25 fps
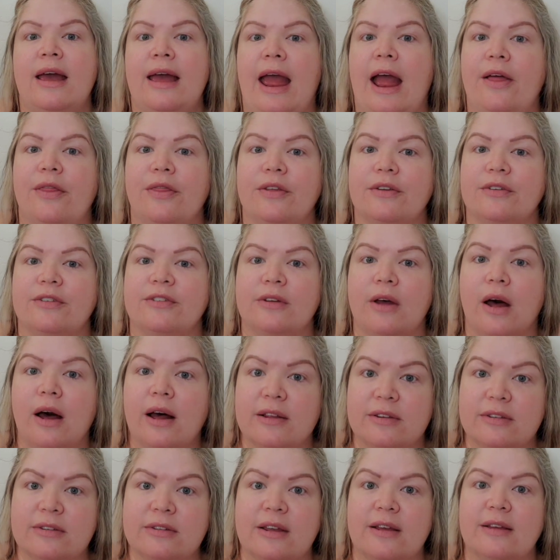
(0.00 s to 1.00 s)
and the
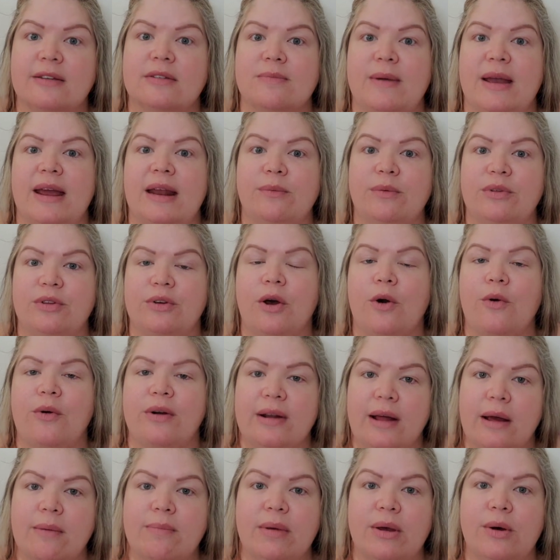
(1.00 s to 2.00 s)
sauce is made with
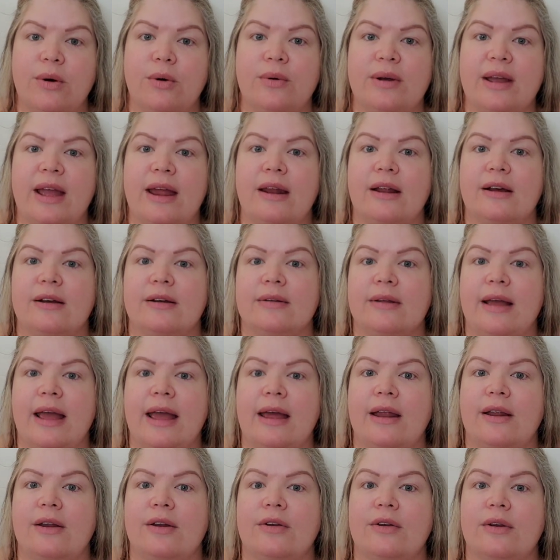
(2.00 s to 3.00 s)
coconut milk and
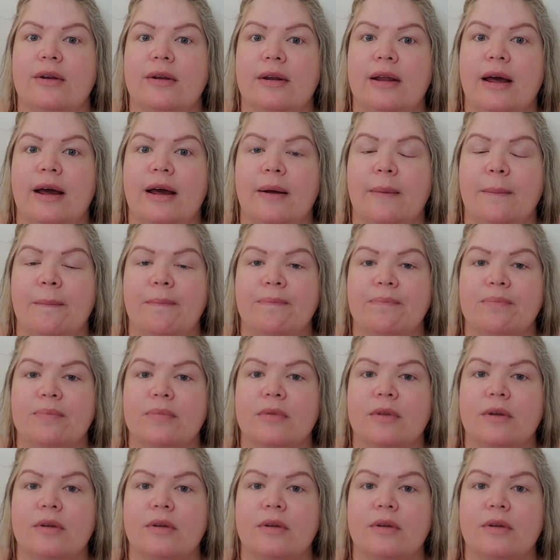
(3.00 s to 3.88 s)
and um,